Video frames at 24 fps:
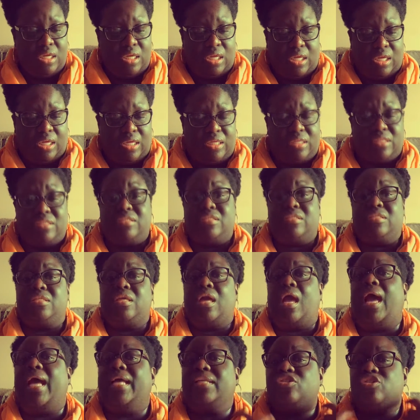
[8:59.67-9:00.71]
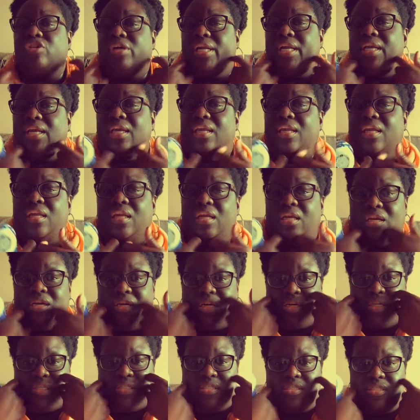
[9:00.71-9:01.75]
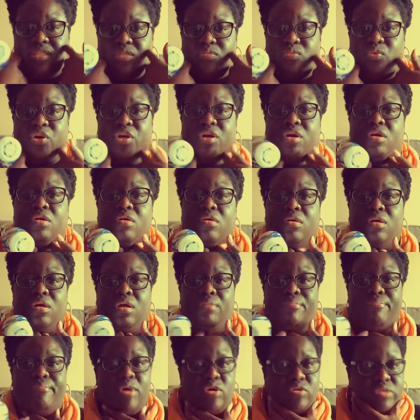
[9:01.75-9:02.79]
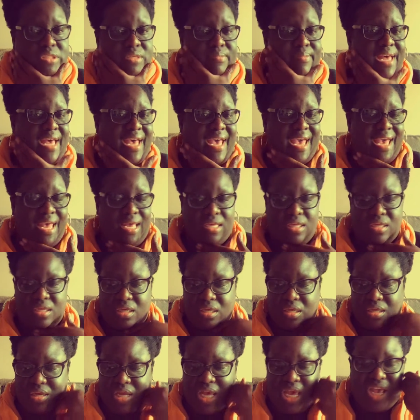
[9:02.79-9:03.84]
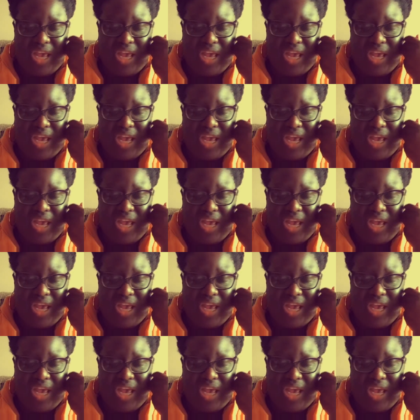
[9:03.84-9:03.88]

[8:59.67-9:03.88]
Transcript: because I try to get in here because this is where all, most of my acne and